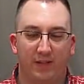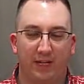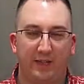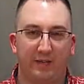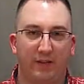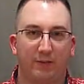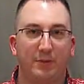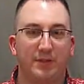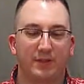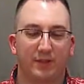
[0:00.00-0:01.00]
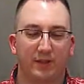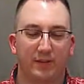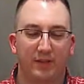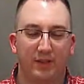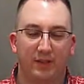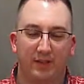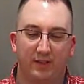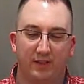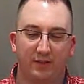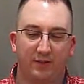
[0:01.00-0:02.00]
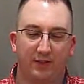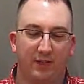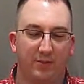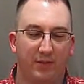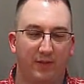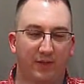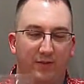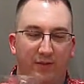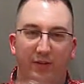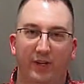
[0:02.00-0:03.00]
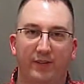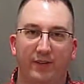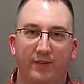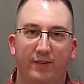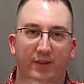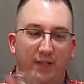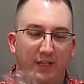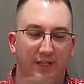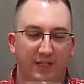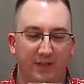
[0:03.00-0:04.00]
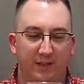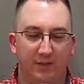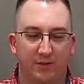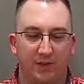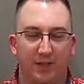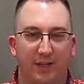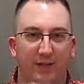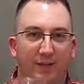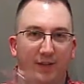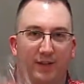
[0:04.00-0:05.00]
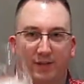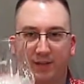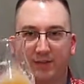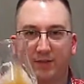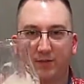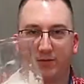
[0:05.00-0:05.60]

Highly recommend it. So thanks to Greg and Meredith for sending this, and go check it out. Thanks to